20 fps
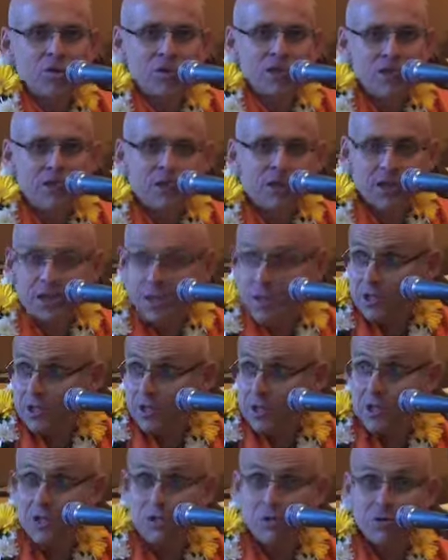you,
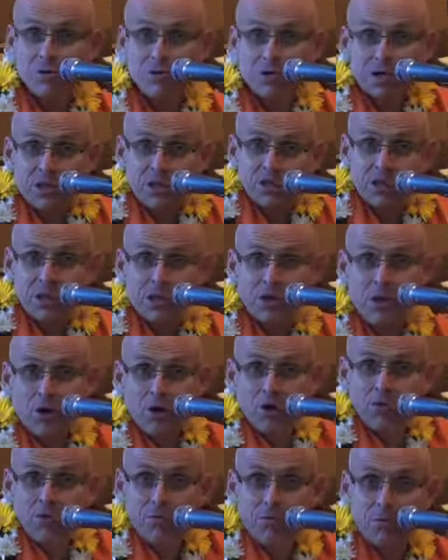here you can dig a
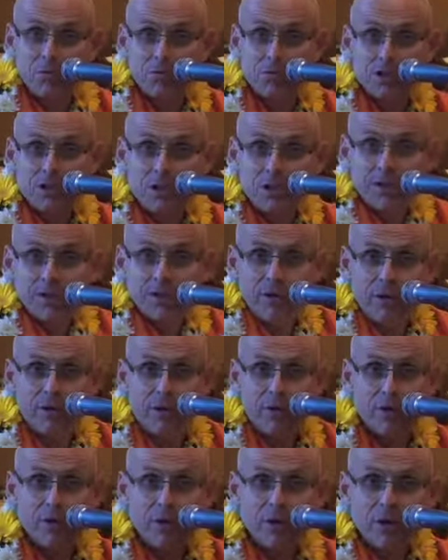hole, deep
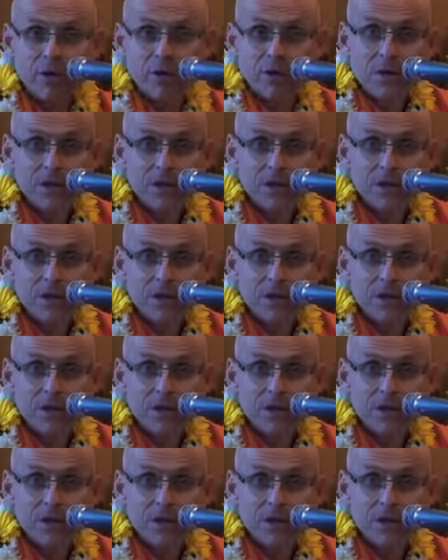hole,